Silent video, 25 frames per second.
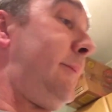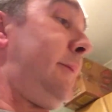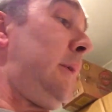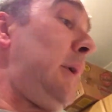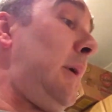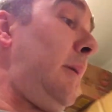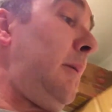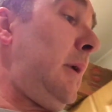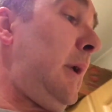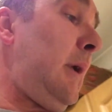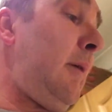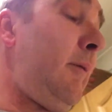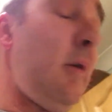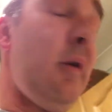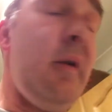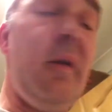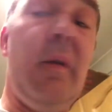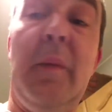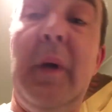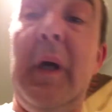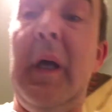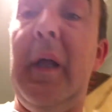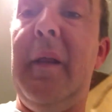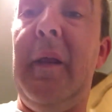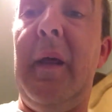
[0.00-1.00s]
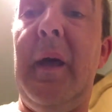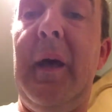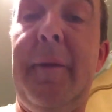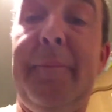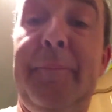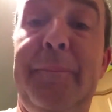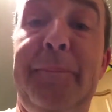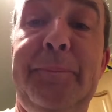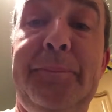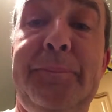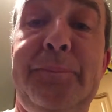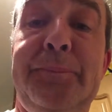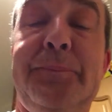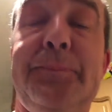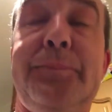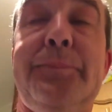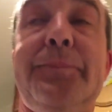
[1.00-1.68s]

So I'm going to have another bit of that